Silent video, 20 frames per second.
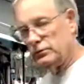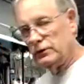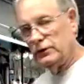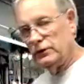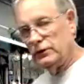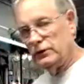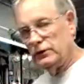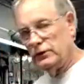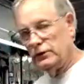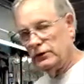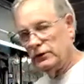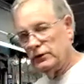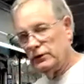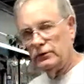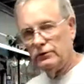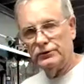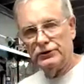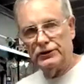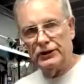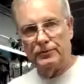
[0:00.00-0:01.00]
you
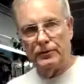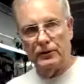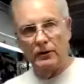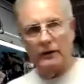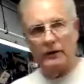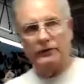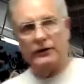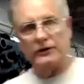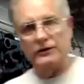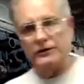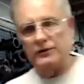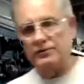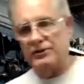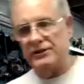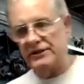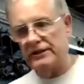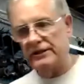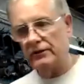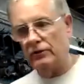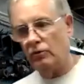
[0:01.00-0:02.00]
know, cheap enough, get some
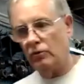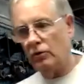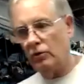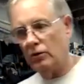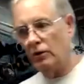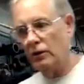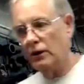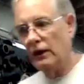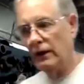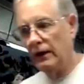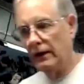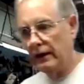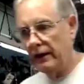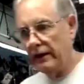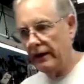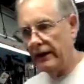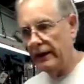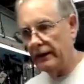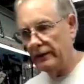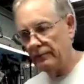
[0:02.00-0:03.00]
steel wool
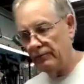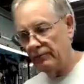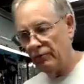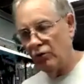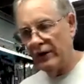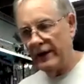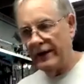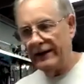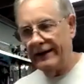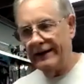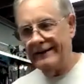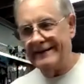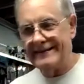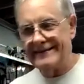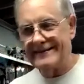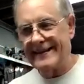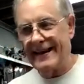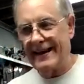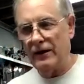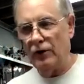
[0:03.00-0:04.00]
and put it in the
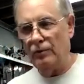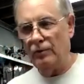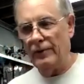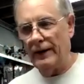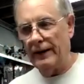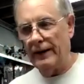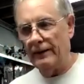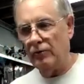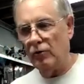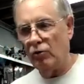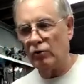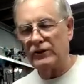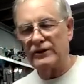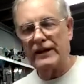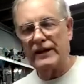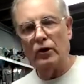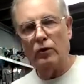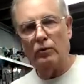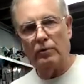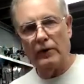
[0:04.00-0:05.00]
tailpipe or
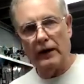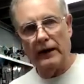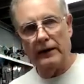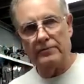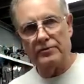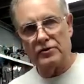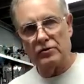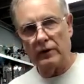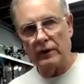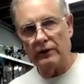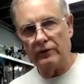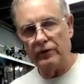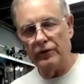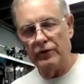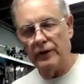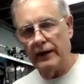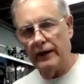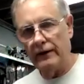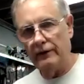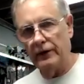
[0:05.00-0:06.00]
tailpipes, whatever you
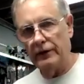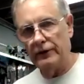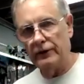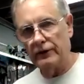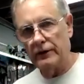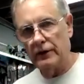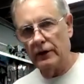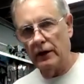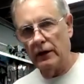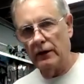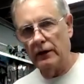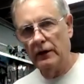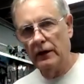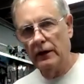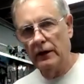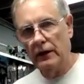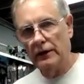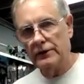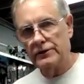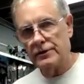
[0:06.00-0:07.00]
have on your car
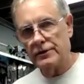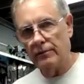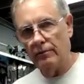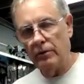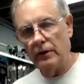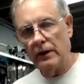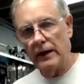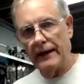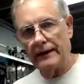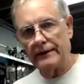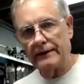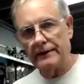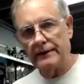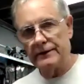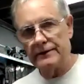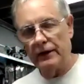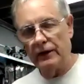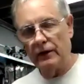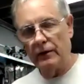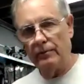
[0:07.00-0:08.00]
to block the
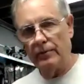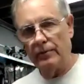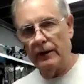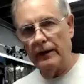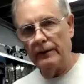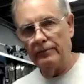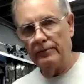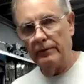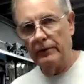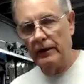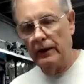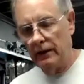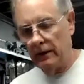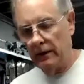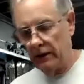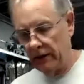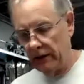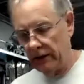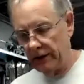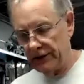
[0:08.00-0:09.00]
tailpipe.
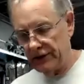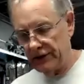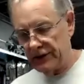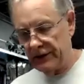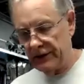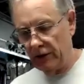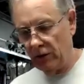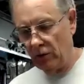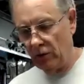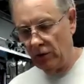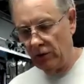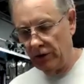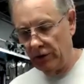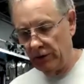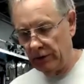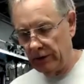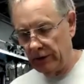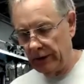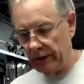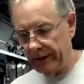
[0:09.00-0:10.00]
Uh, steel
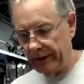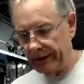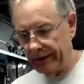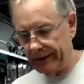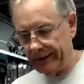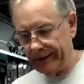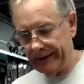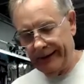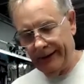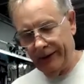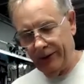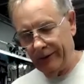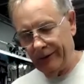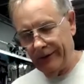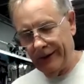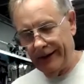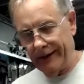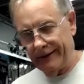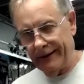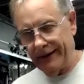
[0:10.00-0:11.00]
wool, uh, they don't
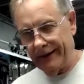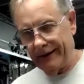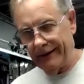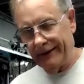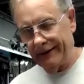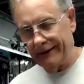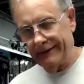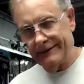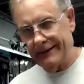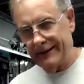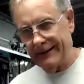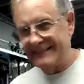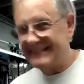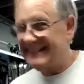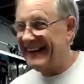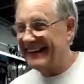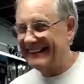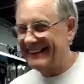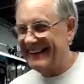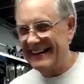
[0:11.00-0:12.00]
like that. It's, it's
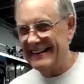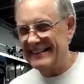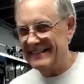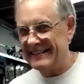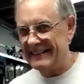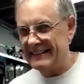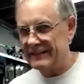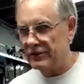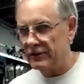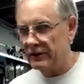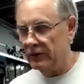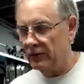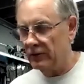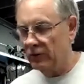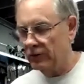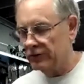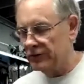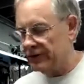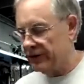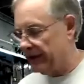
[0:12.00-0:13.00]
not tasty, so they
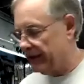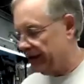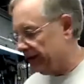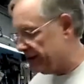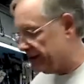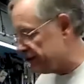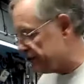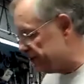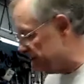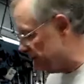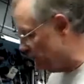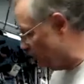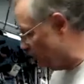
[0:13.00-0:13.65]
won't try and eat the steel